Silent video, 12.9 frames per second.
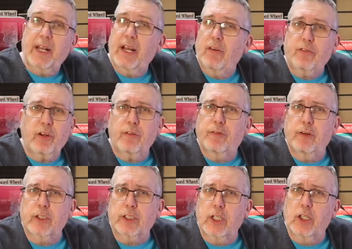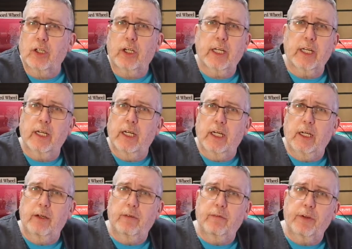I've done a first look
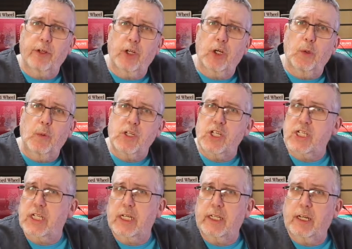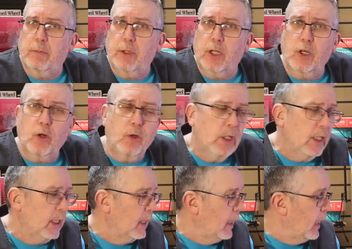video which is linked down below,
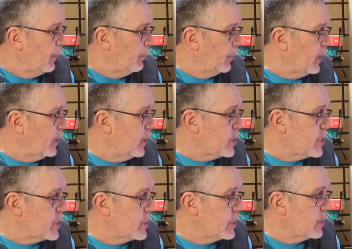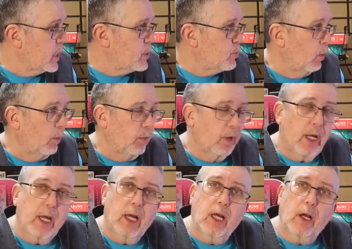but in this one
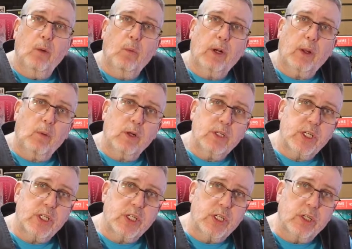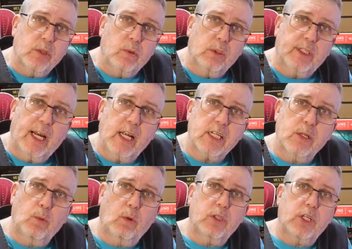what I wanted to do was I
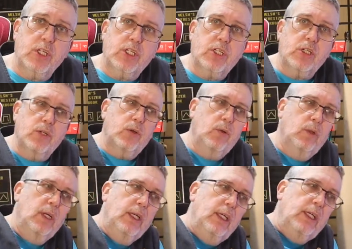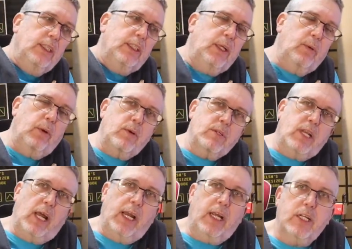actually wanted to see what it was
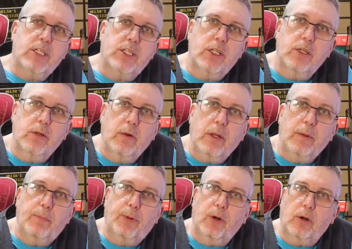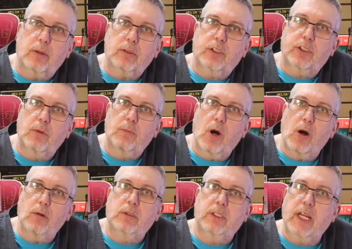like to import some
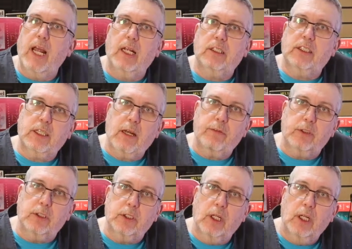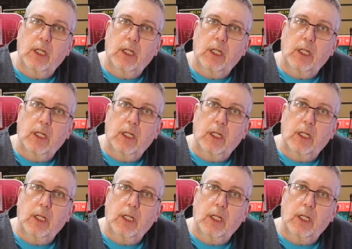old DX7